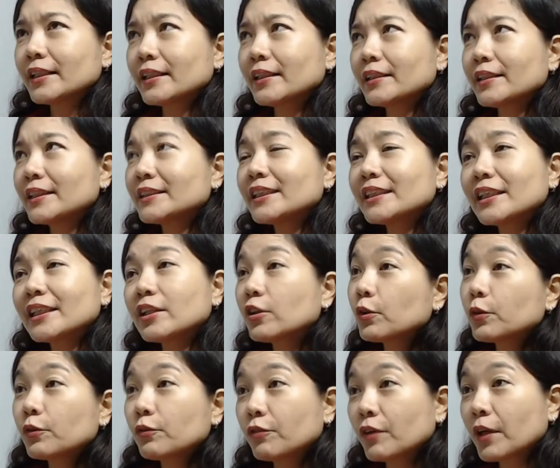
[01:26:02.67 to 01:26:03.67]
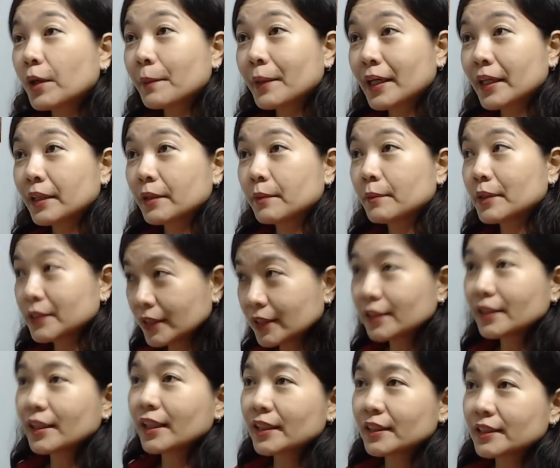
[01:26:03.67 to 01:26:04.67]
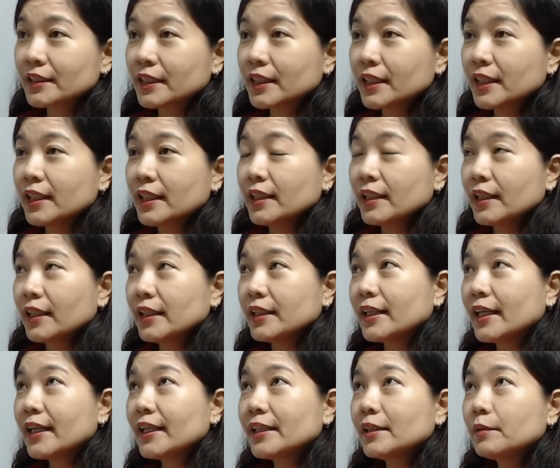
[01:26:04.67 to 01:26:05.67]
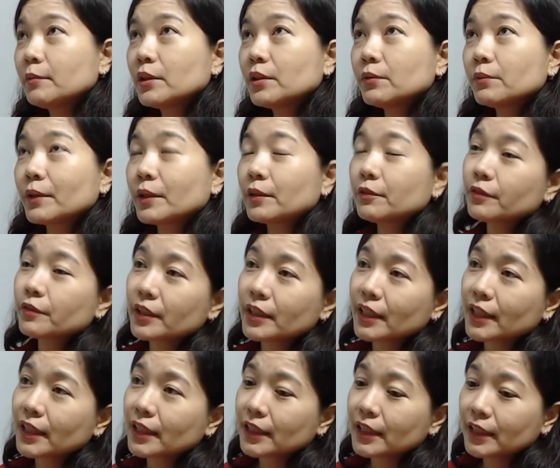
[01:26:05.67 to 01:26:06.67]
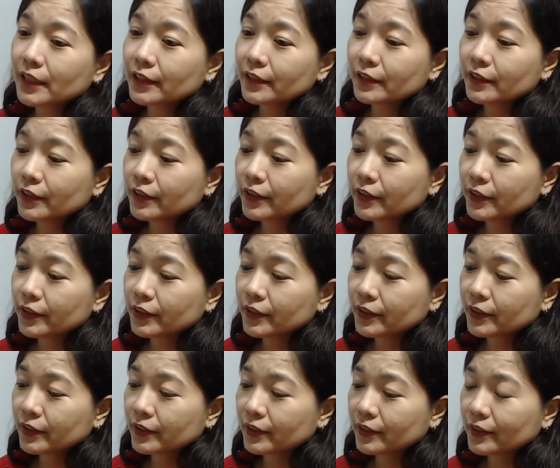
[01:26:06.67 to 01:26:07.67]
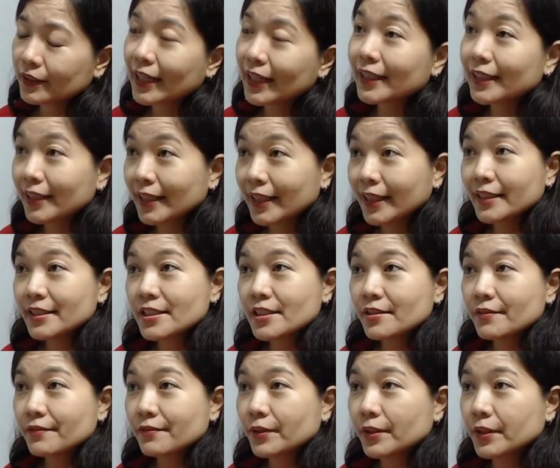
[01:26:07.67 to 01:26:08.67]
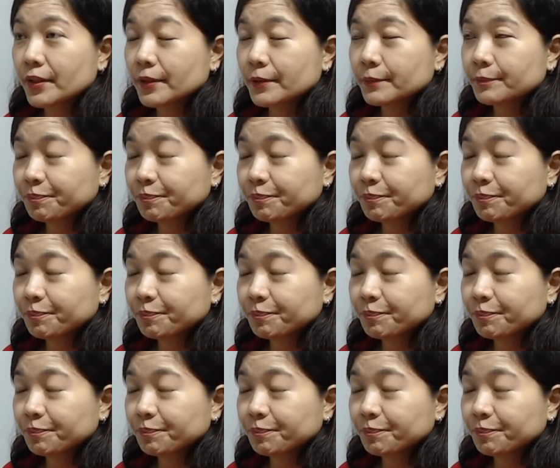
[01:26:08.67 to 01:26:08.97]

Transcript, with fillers: does it include farm animals? It does. Mm-hmm. In the Animal Welfare Act, there are guidelines for,